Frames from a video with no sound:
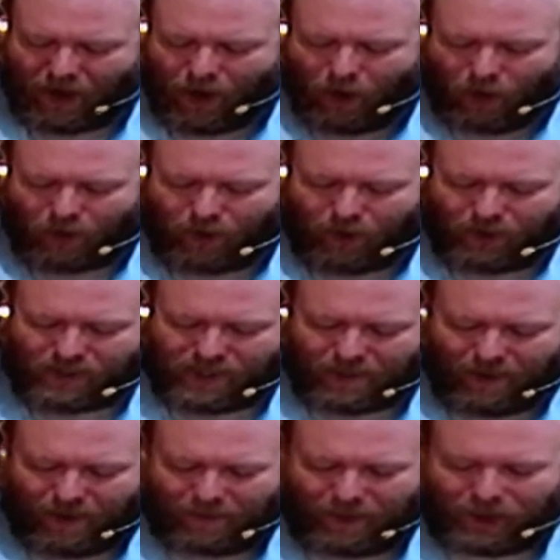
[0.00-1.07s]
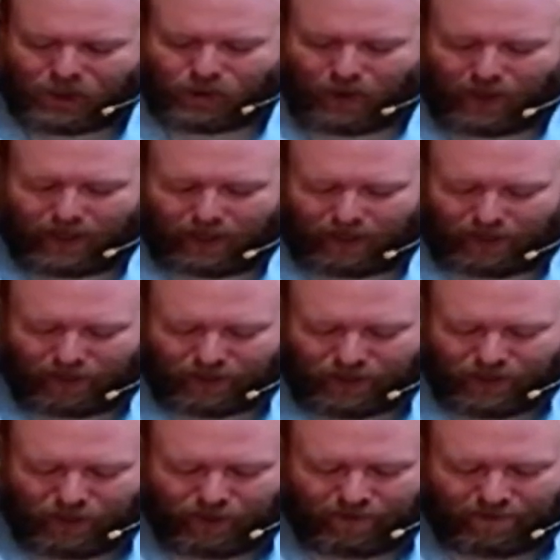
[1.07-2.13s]
or those that might be struggling this
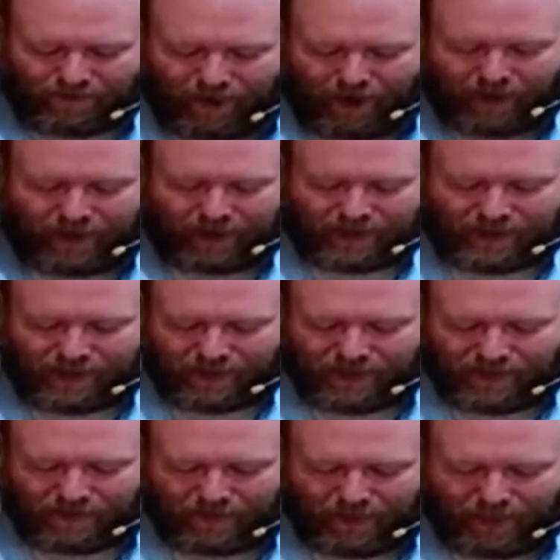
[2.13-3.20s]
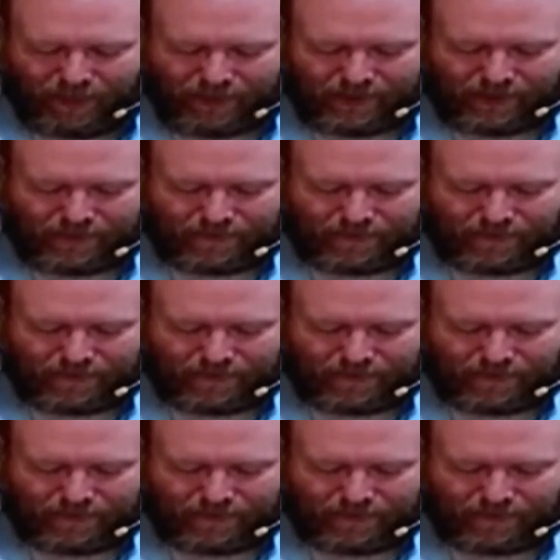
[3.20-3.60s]
year to find that sense of peace.